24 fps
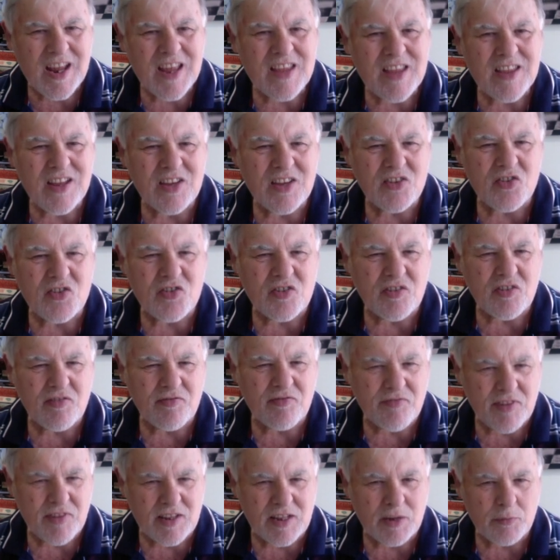that's
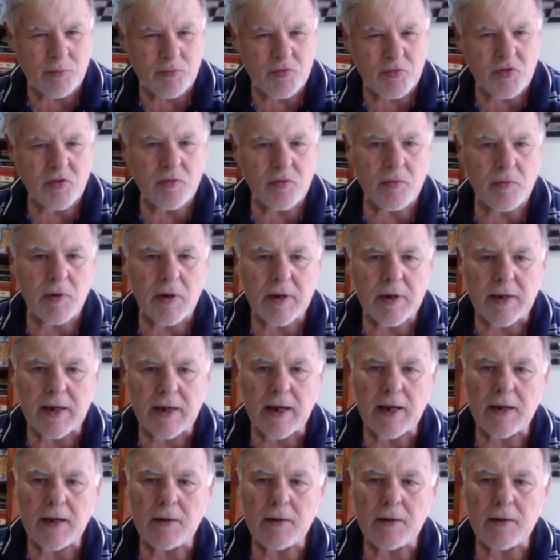developed. Okay.